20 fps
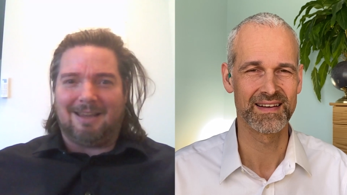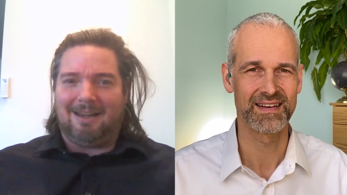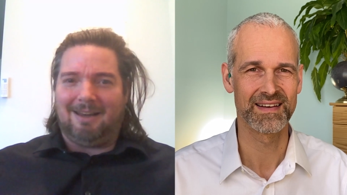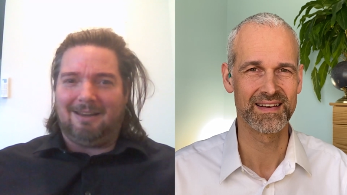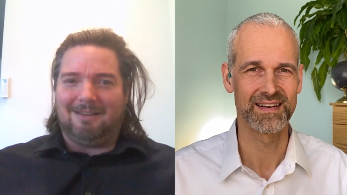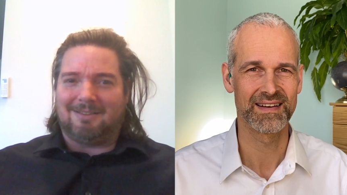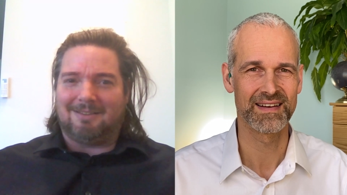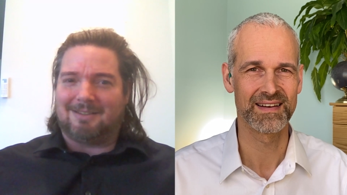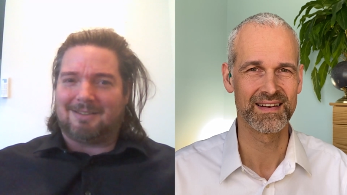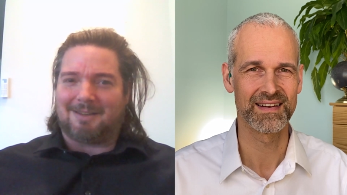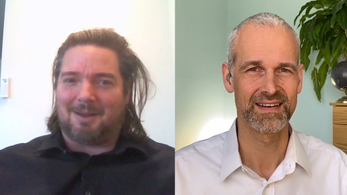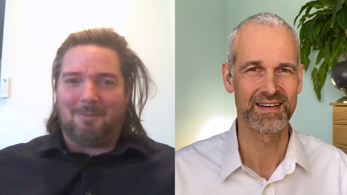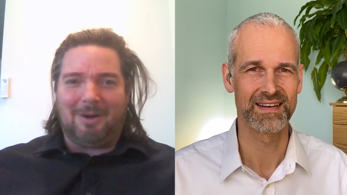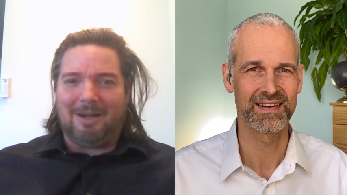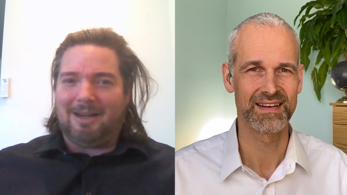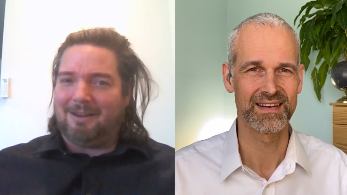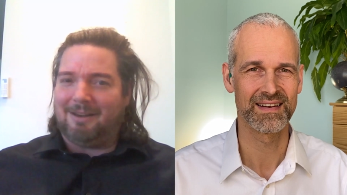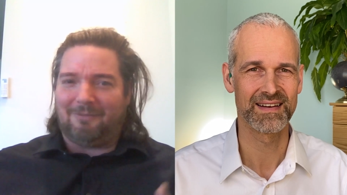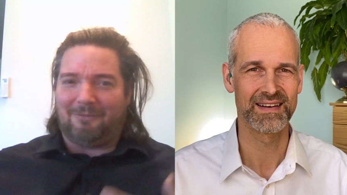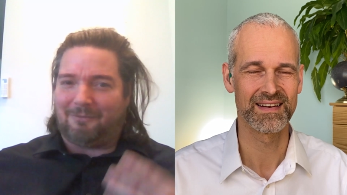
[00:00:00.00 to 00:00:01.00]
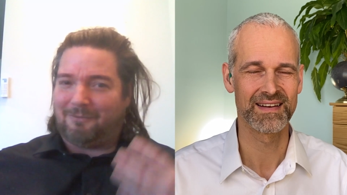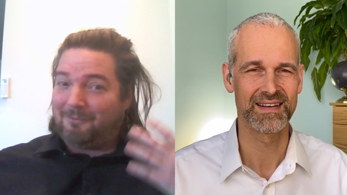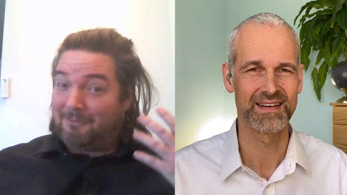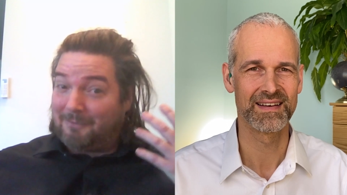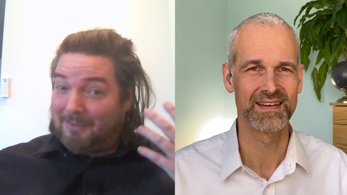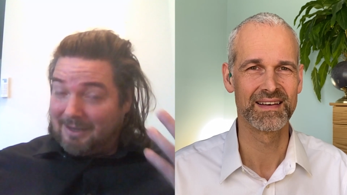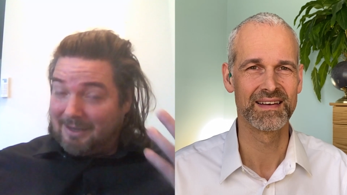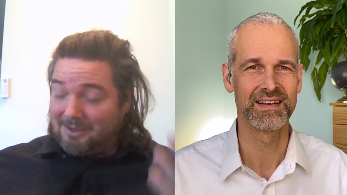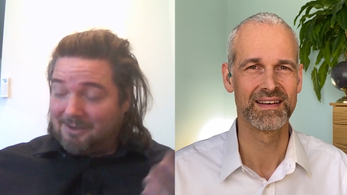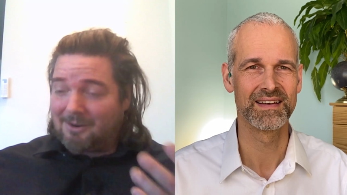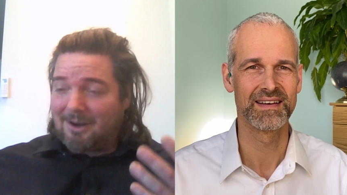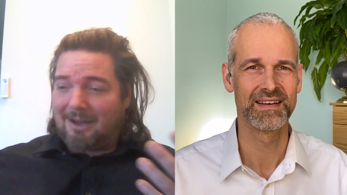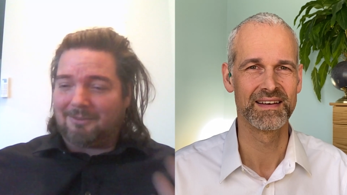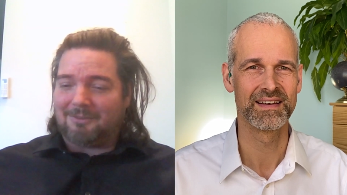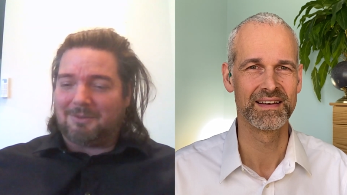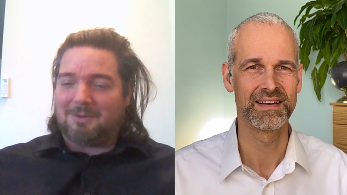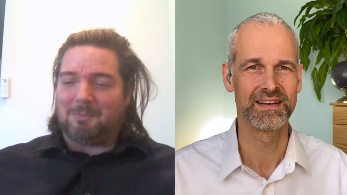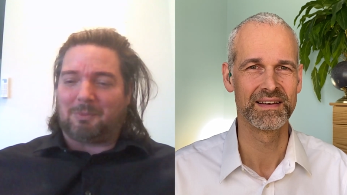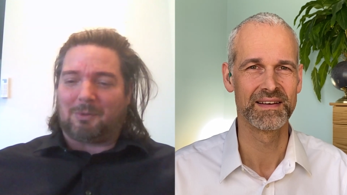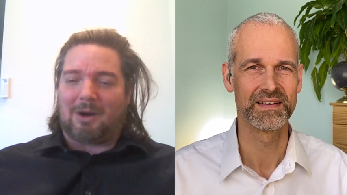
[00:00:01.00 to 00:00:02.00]
Speaker 1: They need somebody to figure
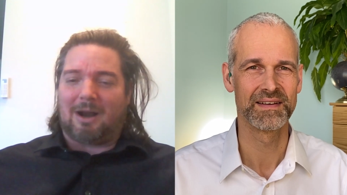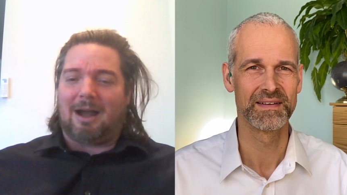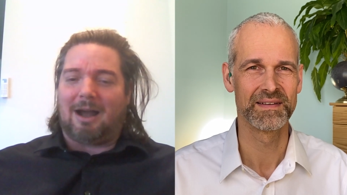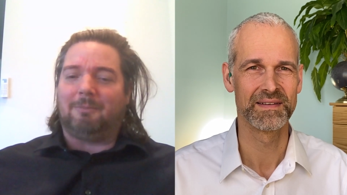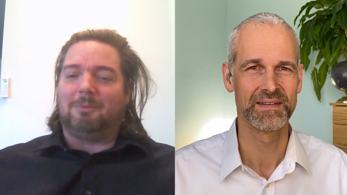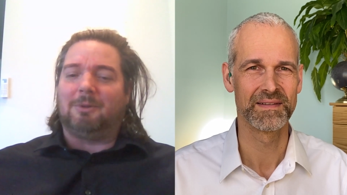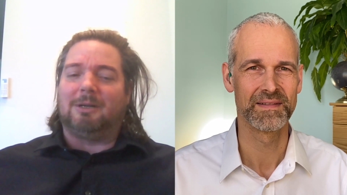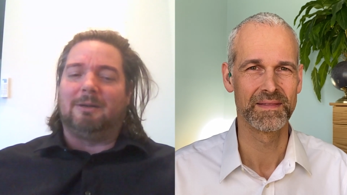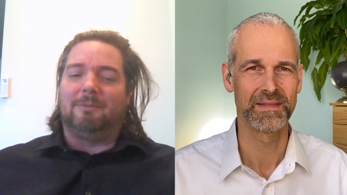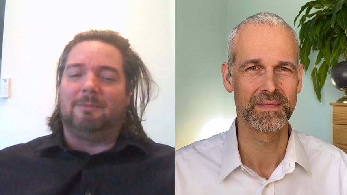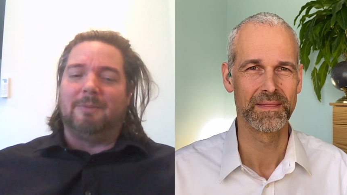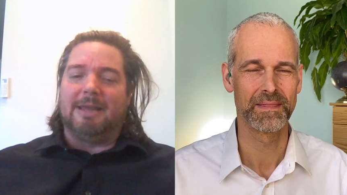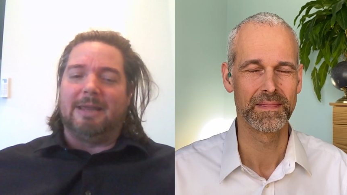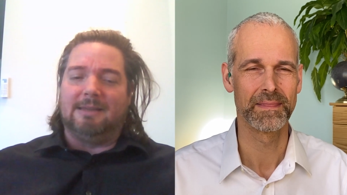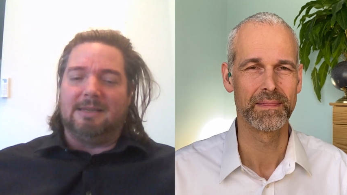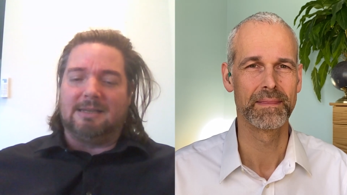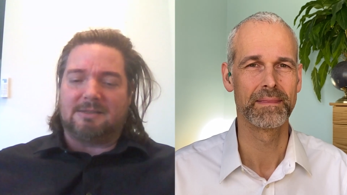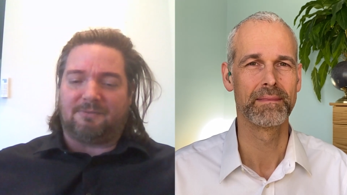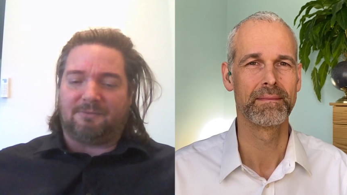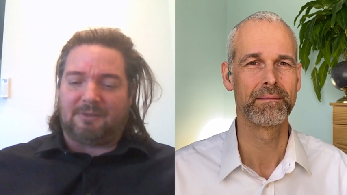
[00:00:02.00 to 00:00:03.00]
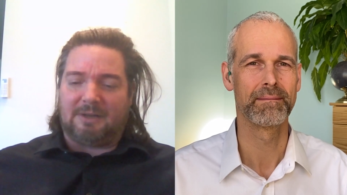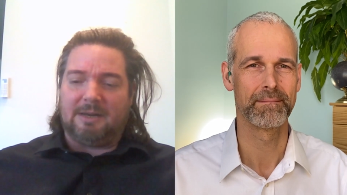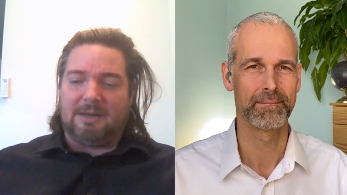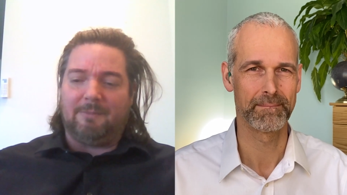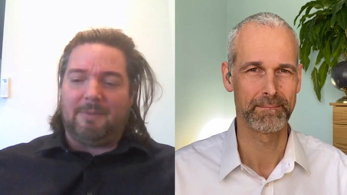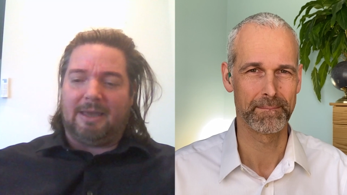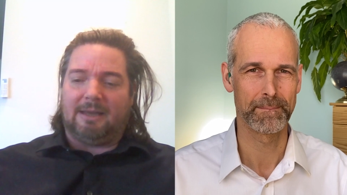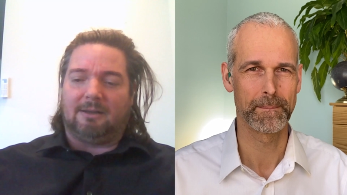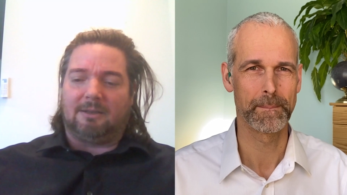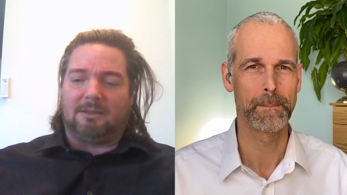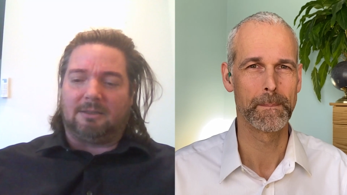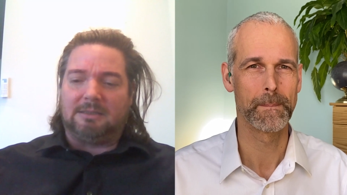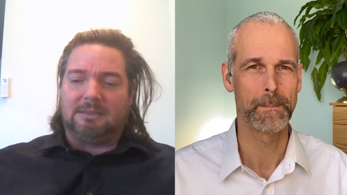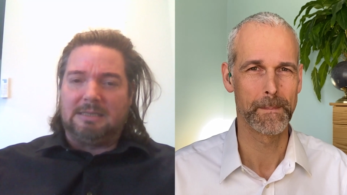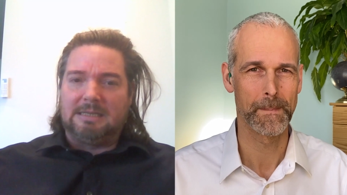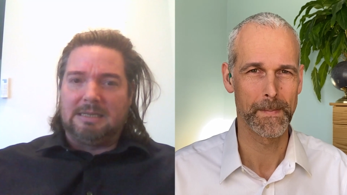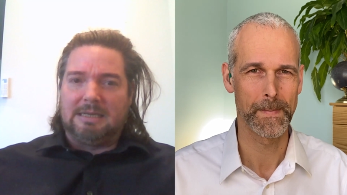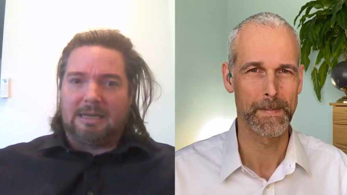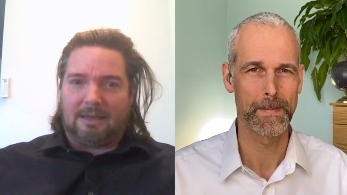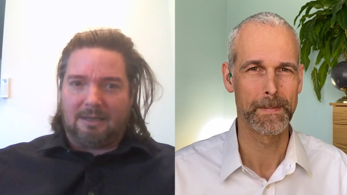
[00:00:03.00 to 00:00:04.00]
out the problem in this
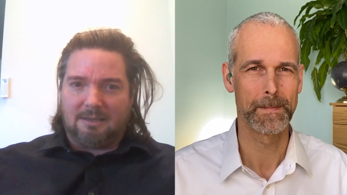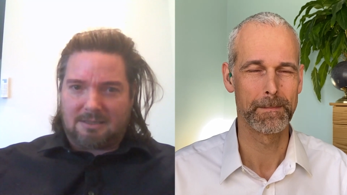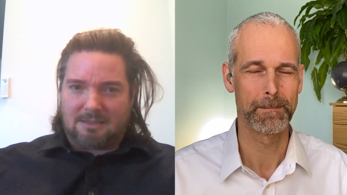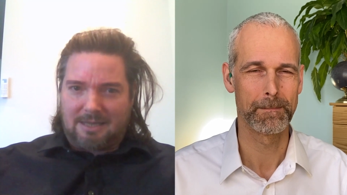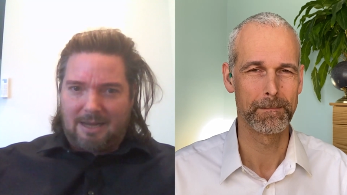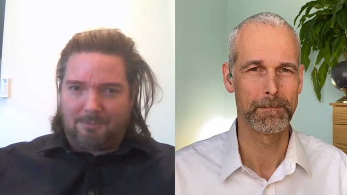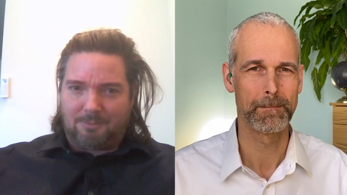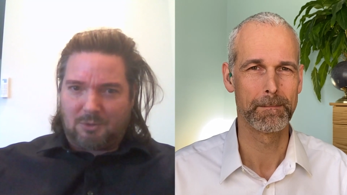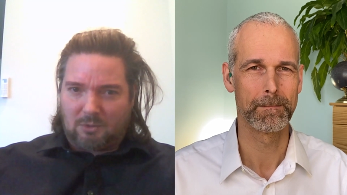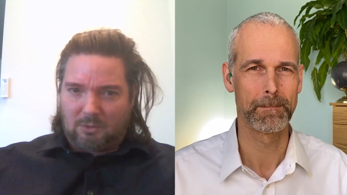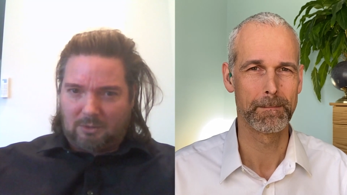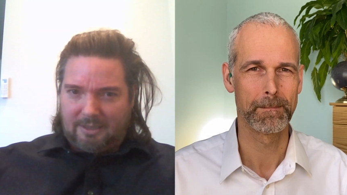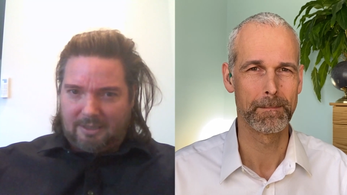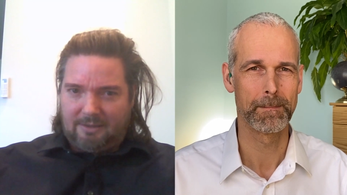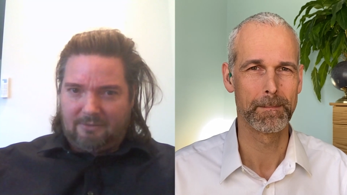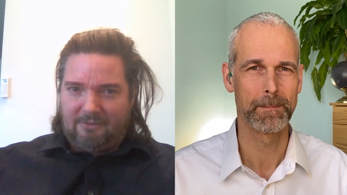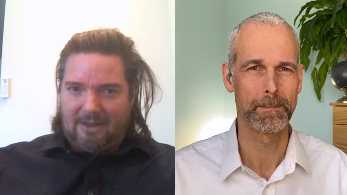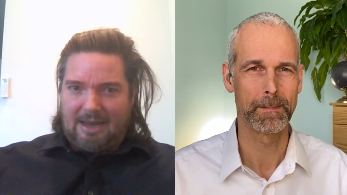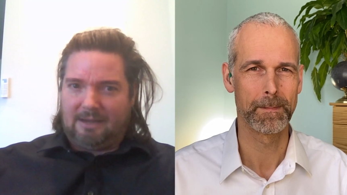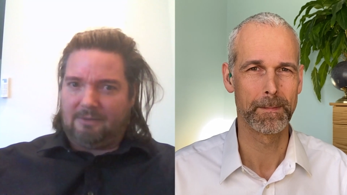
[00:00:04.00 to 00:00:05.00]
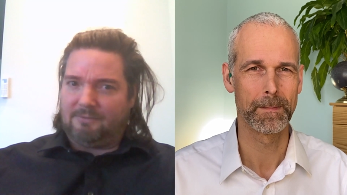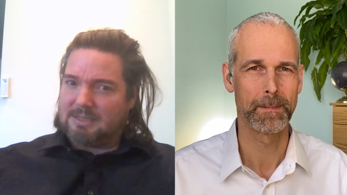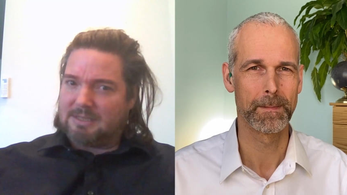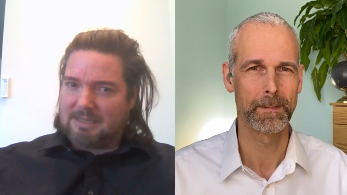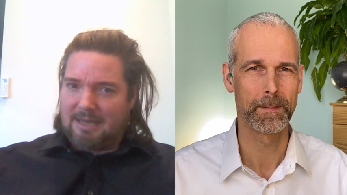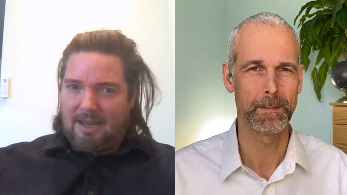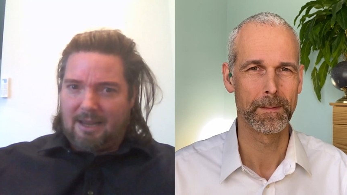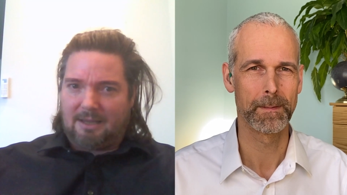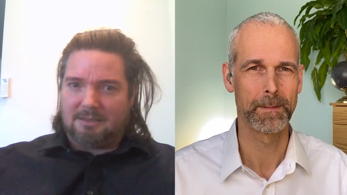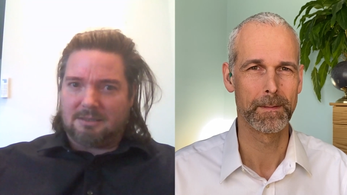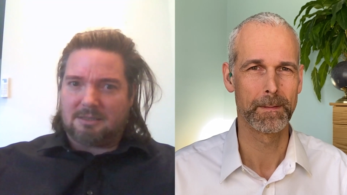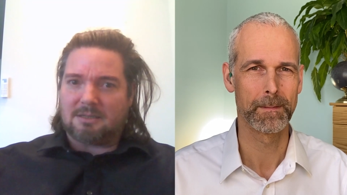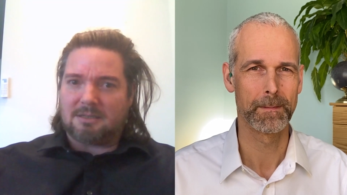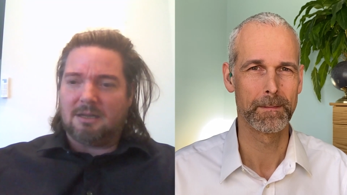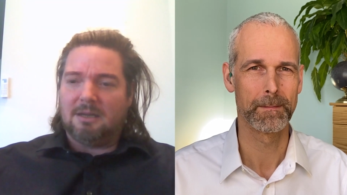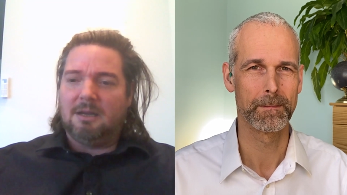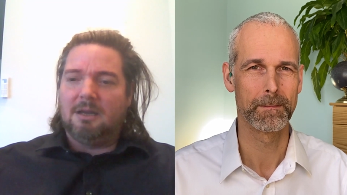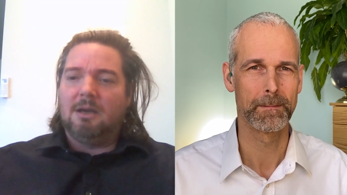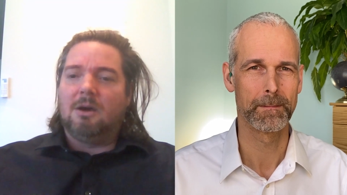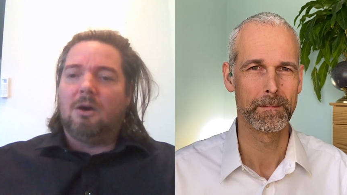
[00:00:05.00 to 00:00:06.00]
fundamental, conceptual, innovative
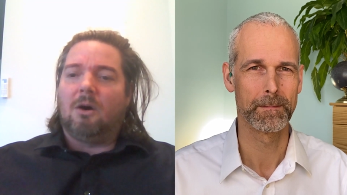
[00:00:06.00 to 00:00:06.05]
sense,